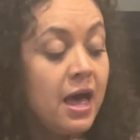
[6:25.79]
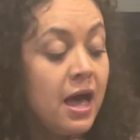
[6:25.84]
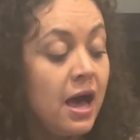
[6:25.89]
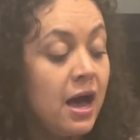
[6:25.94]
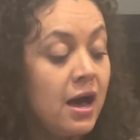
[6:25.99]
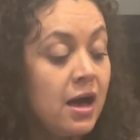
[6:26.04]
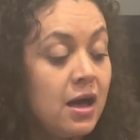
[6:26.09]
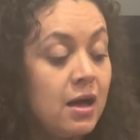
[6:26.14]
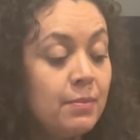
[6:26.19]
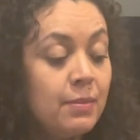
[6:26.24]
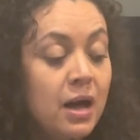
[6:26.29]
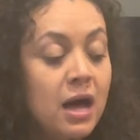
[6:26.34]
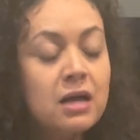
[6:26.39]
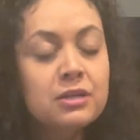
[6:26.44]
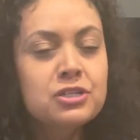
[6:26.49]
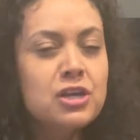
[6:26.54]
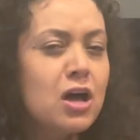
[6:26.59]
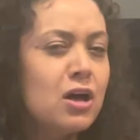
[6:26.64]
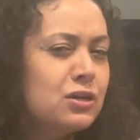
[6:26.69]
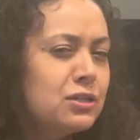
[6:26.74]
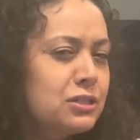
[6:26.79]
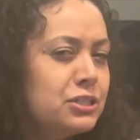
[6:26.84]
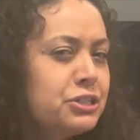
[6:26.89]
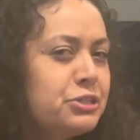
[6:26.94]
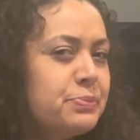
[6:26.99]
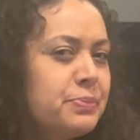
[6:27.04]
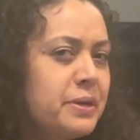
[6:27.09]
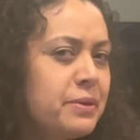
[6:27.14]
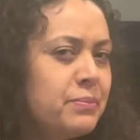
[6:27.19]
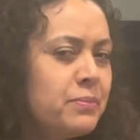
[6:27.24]
I'll talk a little
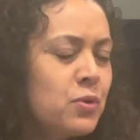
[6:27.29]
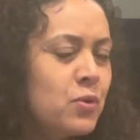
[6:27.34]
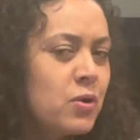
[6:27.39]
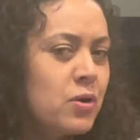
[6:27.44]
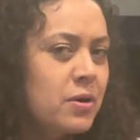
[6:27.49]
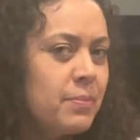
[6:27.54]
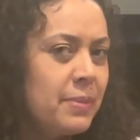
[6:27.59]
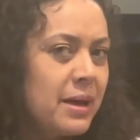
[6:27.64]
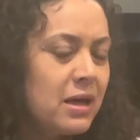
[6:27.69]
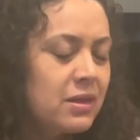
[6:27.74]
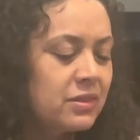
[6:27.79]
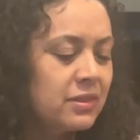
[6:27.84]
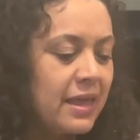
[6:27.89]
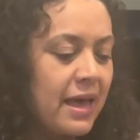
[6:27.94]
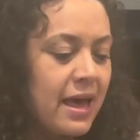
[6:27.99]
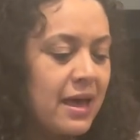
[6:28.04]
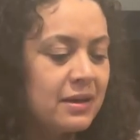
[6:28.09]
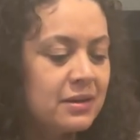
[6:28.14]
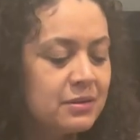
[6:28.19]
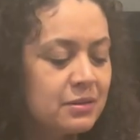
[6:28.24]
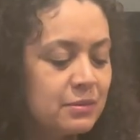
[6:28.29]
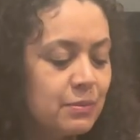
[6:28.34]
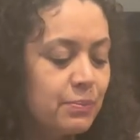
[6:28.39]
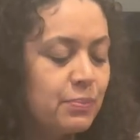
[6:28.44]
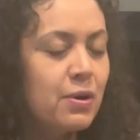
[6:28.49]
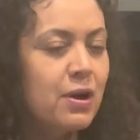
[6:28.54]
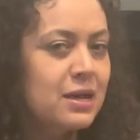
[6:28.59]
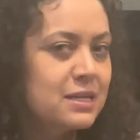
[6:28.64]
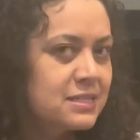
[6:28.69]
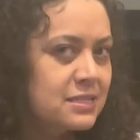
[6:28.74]
bit more about that
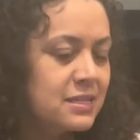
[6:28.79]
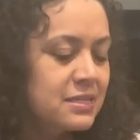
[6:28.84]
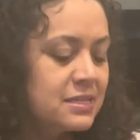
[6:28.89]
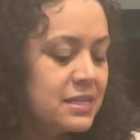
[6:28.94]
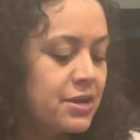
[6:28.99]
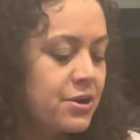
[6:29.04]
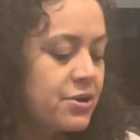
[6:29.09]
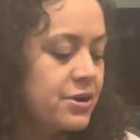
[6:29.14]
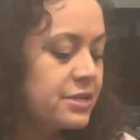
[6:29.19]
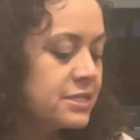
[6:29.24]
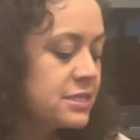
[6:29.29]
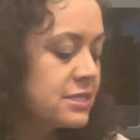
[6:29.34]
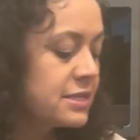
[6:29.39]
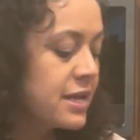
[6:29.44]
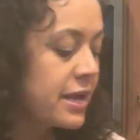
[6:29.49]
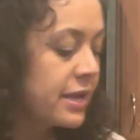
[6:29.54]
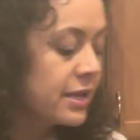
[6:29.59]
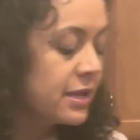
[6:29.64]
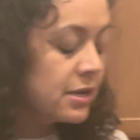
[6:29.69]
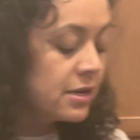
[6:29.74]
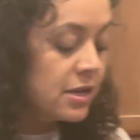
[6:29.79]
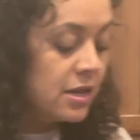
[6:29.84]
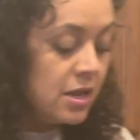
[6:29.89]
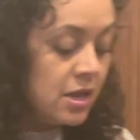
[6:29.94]
process here in a second.